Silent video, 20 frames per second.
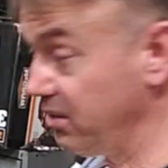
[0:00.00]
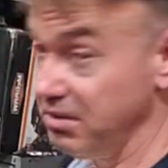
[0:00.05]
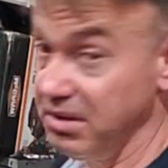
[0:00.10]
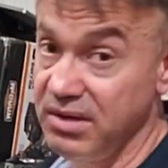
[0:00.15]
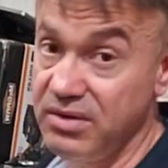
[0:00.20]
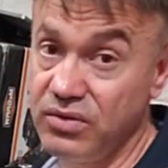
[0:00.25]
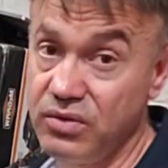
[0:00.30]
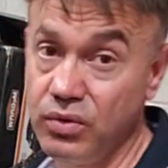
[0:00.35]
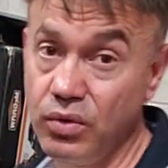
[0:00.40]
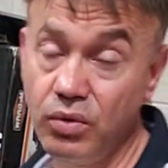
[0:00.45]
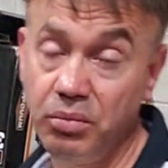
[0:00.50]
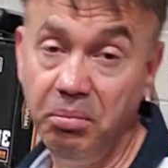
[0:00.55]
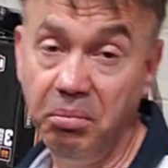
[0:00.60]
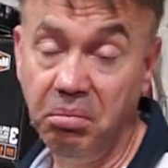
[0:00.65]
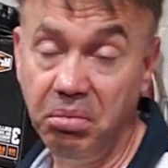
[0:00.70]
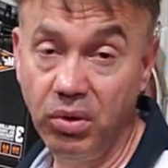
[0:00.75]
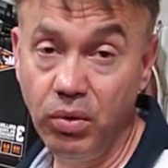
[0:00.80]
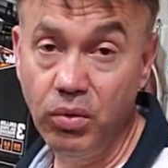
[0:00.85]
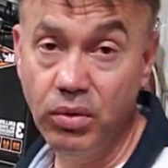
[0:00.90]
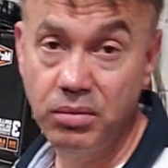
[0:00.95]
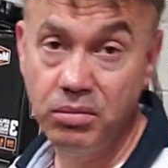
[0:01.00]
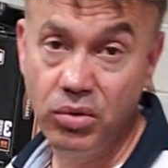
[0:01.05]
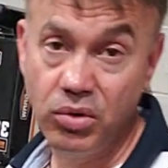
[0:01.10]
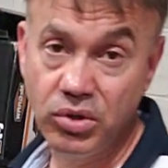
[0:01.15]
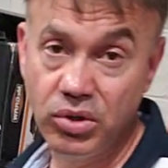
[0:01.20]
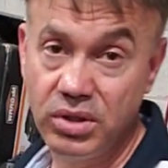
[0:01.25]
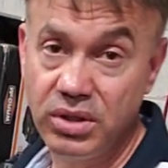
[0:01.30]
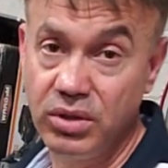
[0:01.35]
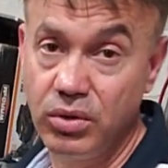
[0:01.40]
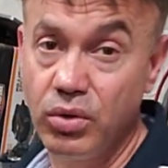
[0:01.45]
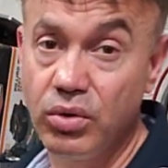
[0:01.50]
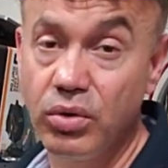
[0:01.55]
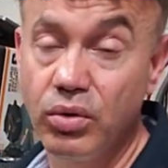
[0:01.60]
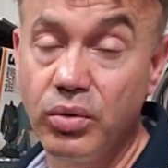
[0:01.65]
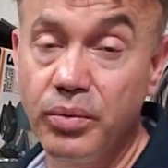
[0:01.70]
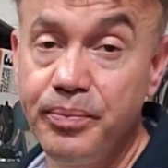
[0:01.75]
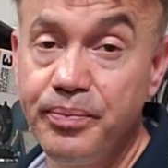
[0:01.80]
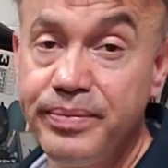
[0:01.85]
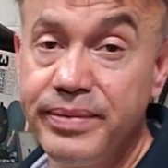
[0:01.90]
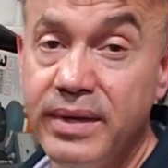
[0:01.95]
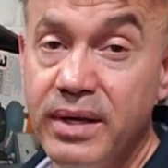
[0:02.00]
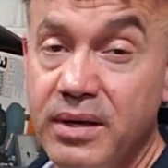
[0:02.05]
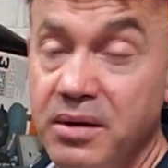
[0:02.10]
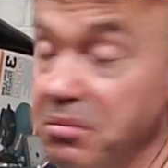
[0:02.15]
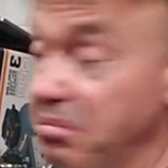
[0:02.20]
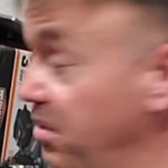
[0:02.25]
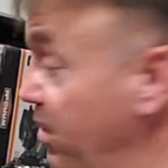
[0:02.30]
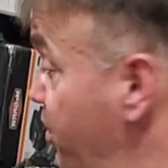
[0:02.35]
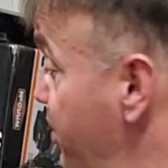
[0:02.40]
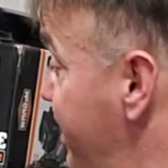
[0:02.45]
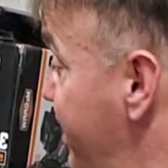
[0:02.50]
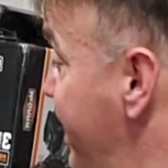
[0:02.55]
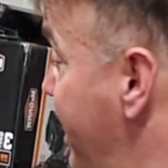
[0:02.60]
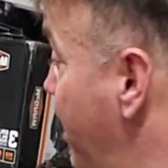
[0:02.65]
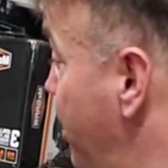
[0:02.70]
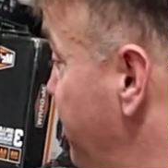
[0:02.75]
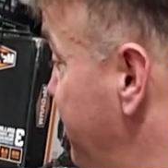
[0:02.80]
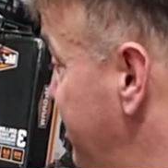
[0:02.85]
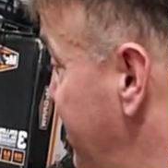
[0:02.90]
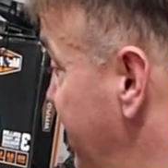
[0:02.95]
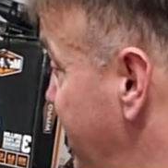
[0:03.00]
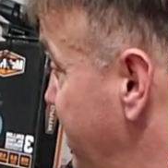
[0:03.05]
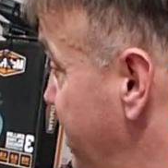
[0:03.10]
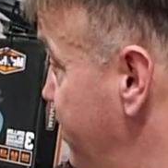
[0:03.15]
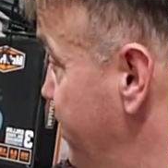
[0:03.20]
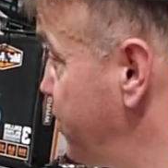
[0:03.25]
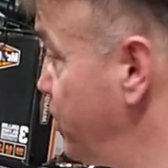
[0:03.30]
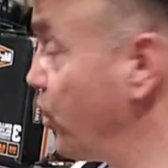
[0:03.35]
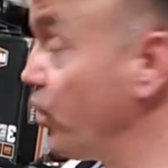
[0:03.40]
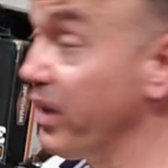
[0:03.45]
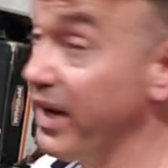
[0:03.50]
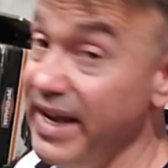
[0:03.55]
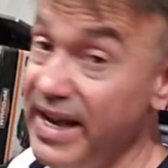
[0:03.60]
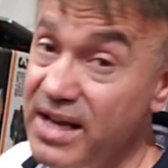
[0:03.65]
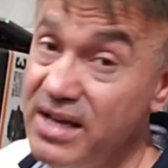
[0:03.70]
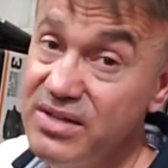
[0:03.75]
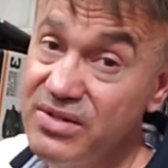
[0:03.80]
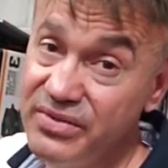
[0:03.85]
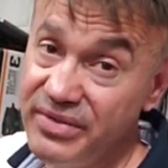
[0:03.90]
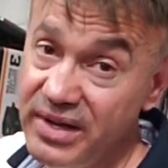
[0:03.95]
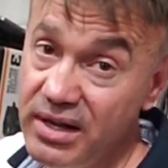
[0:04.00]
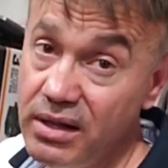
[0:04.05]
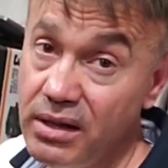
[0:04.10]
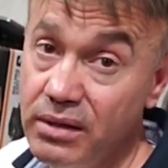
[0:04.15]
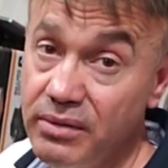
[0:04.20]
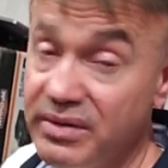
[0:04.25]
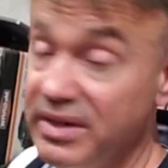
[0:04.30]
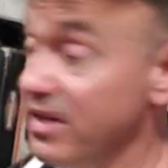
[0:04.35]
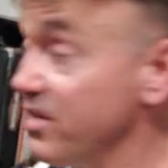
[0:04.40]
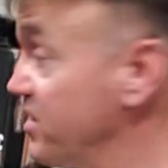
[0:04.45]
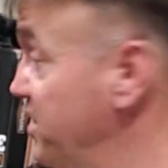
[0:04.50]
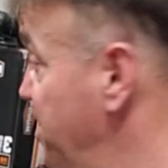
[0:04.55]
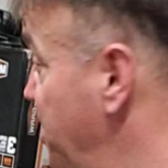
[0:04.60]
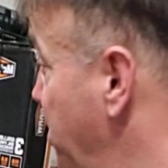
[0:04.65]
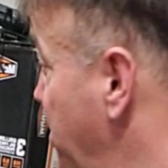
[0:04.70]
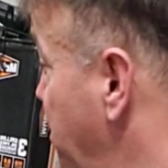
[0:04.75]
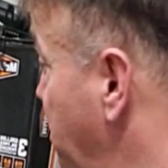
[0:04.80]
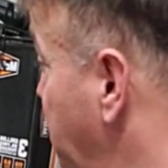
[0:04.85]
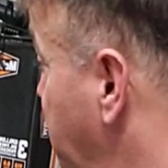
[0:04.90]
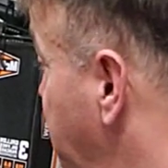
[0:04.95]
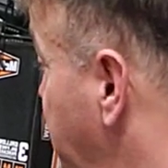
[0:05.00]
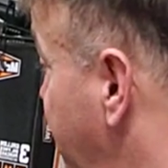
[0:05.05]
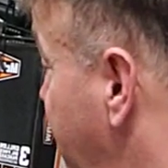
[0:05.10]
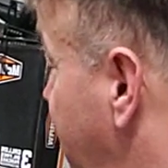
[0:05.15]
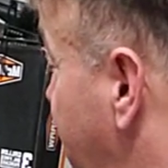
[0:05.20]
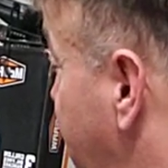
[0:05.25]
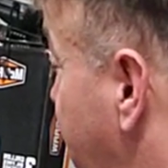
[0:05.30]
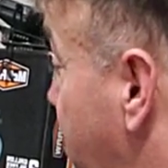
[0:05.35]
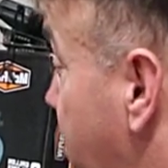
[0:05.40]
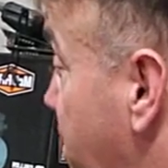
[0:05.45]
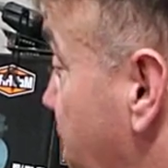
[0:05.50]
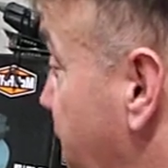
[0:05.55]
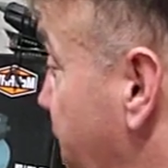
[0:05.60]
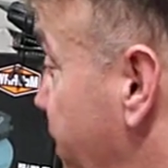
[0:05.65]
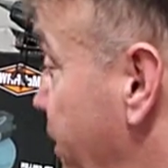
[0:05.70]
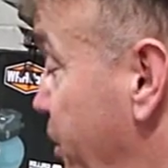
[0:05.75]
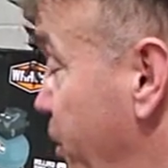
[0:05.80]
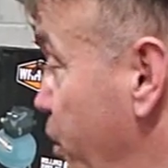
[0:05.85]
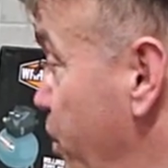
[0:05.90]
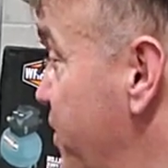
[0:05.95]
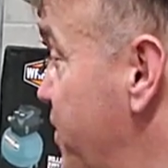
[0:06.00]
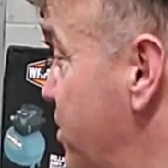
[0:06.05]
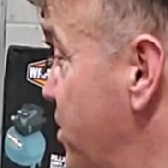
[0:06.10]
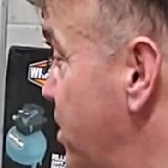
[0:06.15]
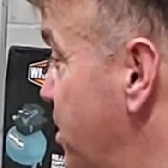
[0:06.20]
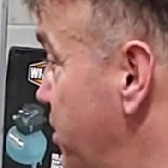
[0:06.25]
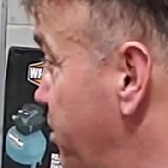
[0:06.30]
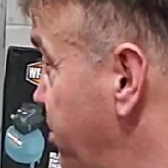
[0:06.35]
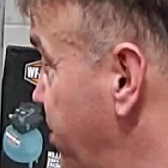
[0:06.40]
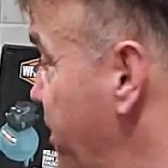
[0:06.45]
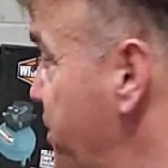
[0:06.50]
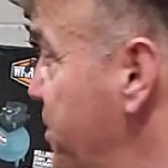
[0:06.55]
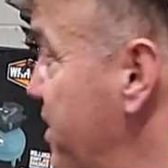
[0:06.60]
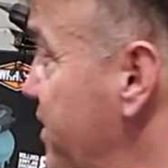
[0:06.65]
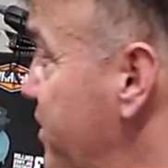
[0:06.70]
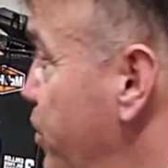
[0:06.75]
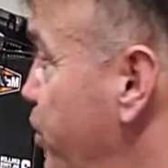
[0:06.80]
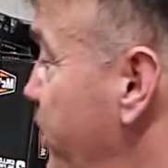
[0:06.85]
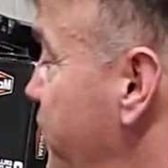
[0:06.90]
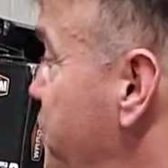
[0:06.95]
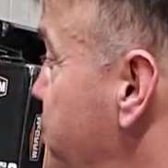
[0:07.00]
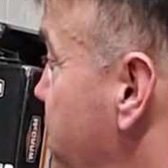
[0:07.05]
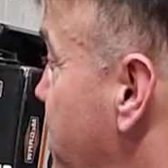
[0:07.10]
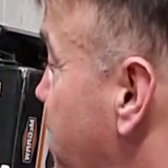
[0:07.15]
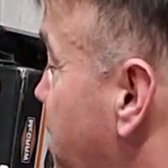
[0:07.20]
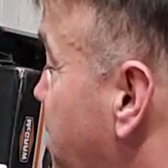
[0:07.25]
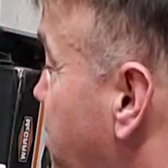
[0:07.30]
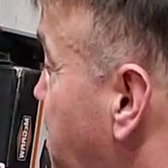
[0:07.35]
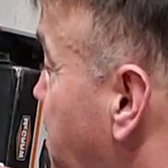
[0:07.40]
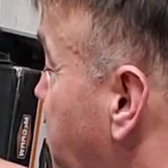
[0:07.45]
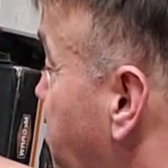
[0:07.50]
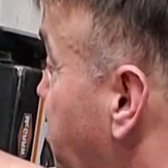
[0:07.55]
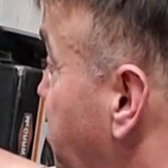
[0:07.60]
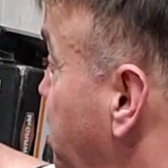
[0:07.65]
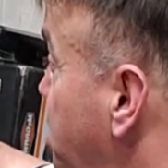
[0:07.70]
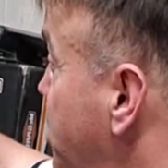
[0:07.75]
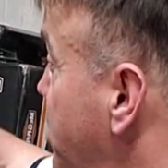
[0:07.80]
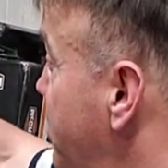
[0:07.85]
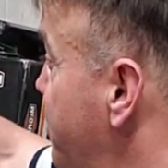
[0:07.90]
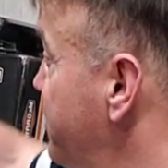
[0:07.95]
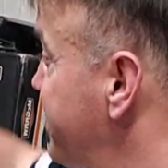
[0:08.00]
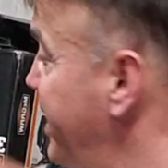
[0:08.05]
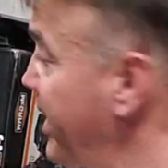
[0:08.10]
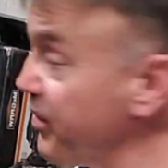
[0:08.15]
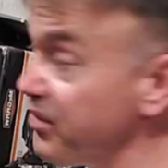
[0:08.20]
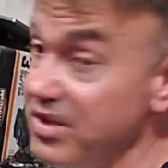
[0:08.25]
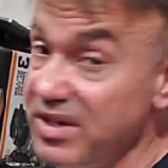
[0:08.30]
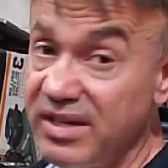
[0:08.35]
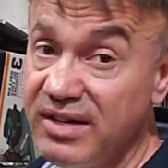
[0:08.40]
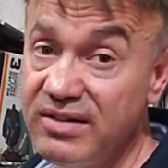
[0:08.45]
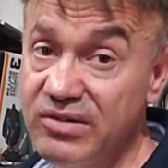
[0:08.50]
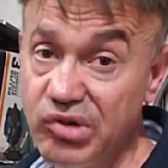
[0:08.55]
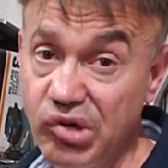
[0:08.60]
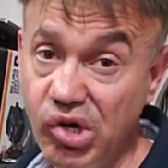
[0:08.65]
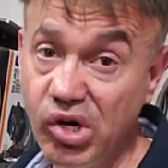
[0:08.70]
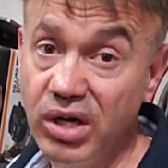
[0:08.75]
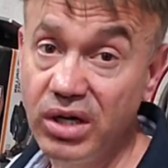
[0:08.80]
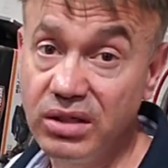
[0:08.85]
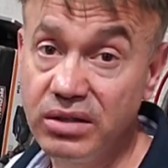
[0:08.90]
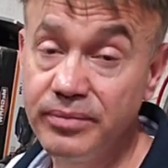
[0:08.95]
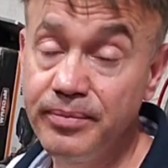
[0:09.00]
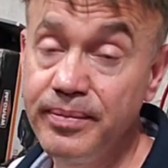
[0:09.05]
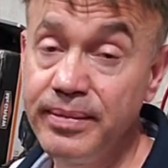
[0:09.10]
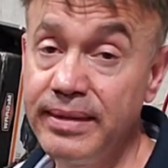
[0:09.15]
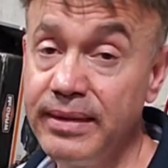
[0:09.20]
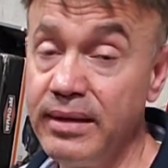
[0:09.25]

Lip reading: There's no blower motor, no blower housing, there's no gas valve, there's no inducer, pressure switch, burners, everything is gone.